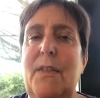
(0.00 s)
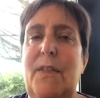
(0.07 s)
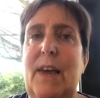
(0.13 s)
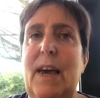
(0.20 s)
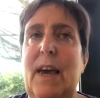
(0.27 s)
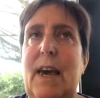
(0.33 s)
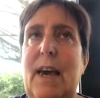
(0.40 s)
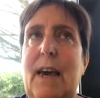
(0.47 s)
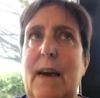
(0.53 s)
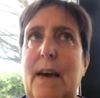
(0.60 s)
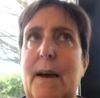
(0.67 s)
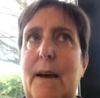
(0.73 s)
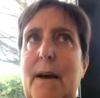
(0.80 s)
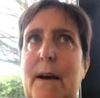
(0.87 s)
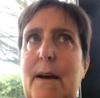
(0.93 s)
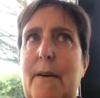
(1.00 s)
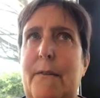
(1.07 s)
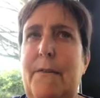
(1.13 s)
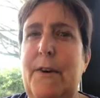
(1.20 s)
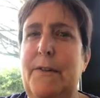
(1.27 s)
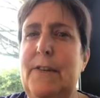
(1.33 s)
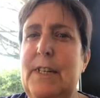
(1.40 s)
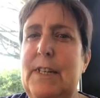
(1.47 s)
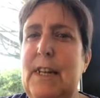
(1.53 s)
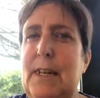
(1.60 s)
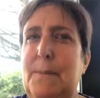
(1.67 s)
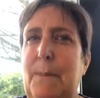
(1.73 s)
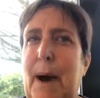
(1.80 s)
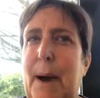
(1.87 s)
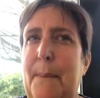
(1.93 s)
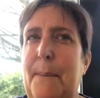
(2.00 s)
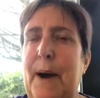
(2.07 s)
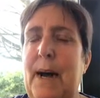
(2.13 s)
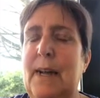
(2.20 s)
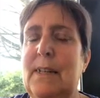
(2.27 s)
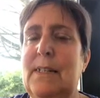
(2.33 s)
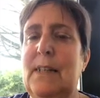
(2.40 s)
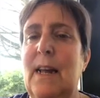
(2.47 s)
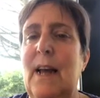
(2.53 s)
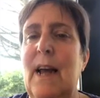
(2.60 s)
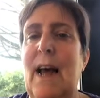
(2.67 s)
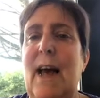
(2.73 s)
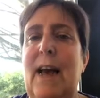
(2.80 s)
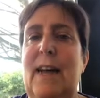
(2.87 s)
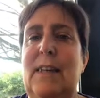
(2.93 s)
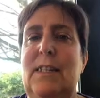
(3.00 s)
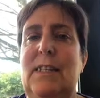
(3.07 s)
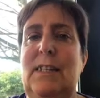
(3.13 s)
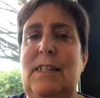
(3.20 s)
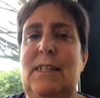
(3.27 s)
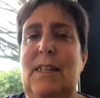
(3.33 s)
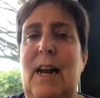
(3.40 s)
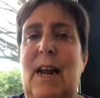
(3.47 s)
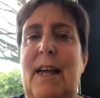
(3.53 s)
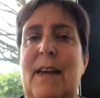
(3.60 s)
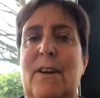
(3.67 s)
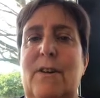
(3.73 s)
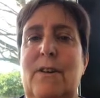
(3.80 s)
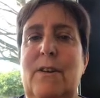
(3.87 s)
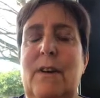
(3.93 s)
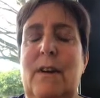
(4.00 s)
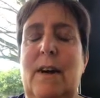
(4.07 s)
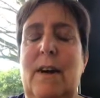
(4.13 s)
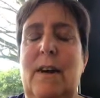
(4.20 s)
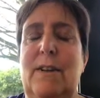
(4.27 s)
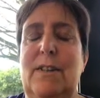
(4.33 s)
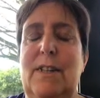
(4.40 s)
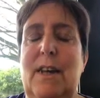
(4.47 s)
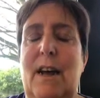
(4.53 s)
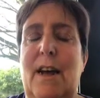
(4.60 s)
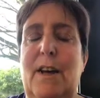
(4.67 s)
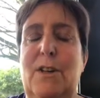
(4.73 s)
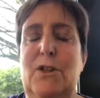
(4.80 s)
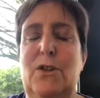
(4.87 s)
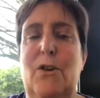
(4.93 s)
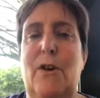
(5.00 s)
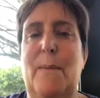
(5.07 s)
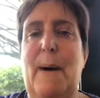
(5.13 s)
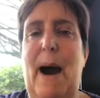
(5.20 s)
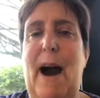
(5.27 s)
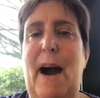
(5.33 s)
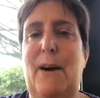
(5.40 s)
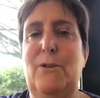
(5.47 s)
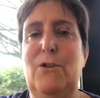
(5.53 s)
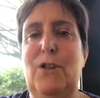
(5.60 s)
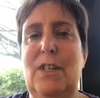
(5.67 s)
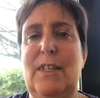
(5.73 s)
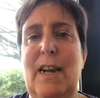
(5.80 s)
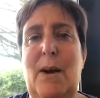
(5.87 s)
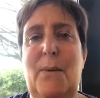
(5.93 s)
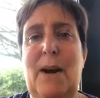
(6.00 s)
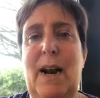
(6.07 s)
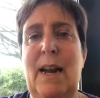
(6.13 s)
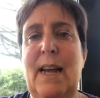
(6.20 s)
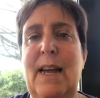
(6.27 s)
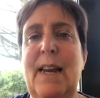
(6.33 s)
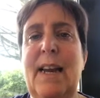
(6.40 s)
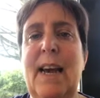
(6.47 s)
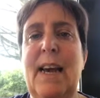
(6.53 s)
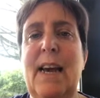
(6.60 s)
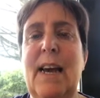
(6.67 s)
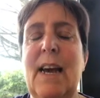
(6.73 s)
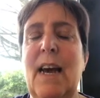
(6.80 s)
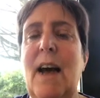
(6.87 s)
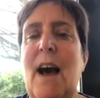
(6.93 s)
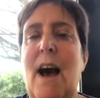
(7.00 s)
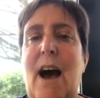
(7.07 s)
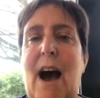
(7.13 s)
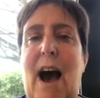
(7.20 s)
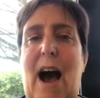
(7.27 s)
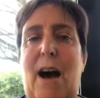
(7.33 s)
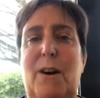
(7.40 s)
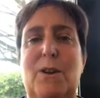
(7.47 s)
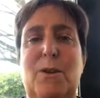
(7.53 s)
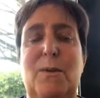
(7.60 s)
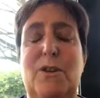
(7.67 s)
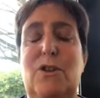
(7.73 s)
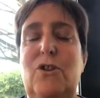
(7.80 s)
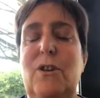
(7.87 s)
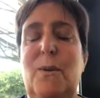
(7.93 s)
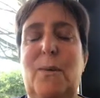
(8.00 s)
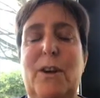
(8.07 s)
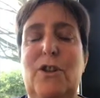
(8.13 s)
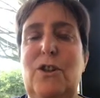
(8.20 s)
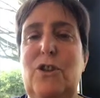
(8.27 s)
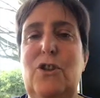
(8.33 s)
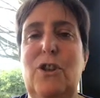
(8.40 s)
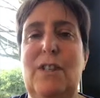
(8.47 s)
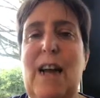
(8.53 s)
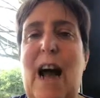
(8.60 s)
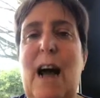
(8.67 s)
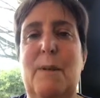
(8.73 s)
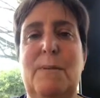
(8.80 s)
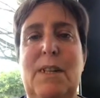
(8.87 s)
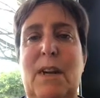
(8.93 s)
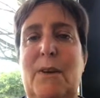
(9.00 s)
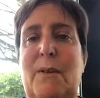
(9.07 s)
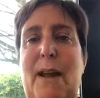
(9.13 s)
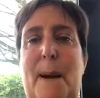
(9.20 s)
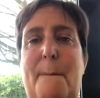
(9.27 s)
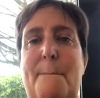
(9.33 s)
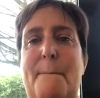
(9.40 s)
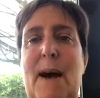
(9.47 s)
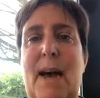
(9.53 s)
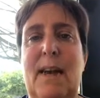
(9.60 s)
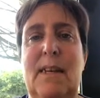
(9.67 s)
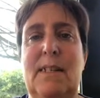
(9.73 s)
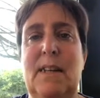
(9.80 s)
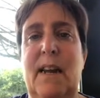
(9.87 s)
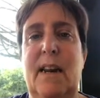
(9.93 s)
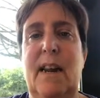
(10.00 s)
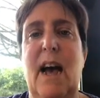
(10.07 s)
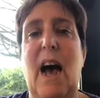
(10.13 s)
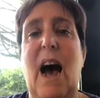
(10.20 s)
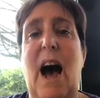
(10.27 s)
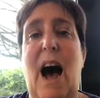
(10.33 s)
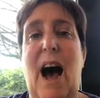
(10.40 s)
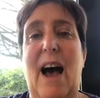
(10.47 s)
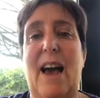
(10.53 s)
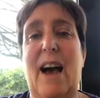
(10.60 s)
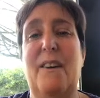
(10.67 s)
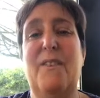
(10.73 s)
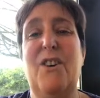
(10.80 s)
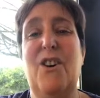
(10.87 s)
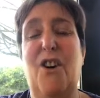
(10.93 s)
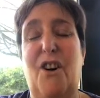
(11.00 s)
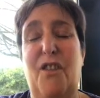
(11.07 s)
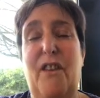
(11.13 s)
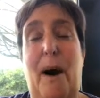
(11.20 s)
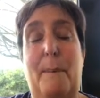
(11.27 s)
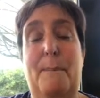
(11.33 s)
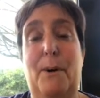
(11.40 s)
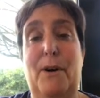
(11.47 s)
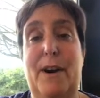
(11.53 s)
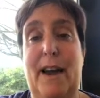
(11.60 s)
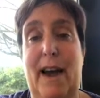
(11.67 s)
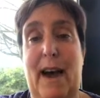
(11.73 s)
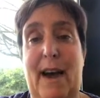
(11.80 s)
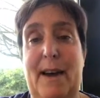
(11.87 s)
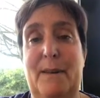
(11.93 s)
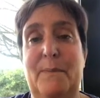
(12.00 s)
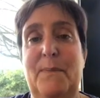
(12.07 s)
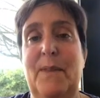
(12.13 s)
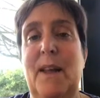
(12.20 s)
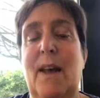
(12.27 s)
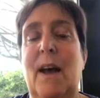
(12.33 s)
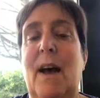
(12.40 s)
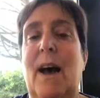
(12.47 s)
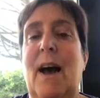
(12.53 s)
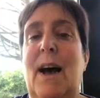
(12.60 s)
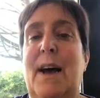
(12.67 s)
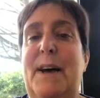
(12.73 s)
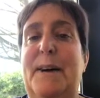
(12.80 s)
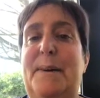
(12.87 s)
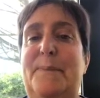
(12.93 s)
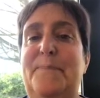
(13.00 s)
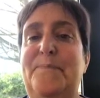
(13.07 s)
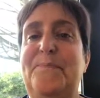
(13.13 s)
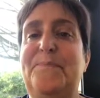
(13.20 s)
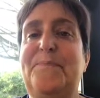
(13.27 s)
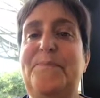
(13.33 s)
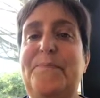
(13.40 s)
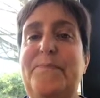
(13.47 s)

the 56 bypass, he's telling us her story about how she's now cleaning a house which is just absolutely amazing. I haven't got that bug yet. I'm